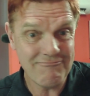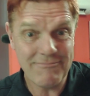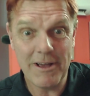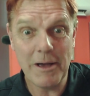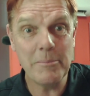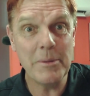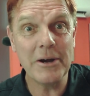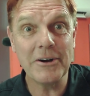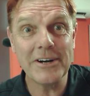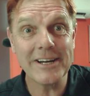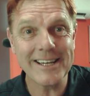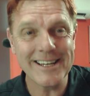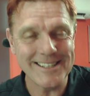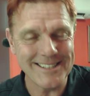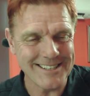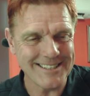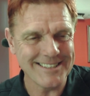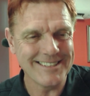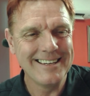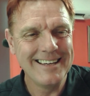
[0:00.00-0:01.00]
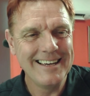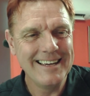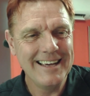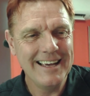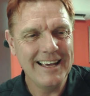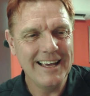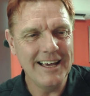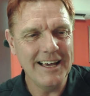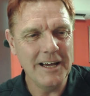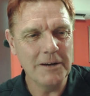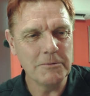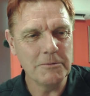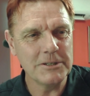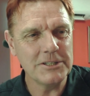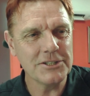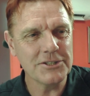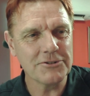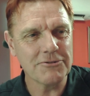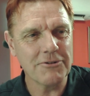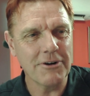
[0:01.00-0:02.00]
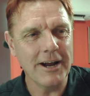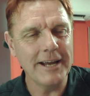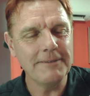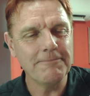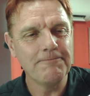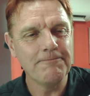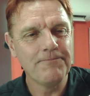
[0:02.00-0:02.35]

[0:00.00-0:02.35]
Americans, which is great.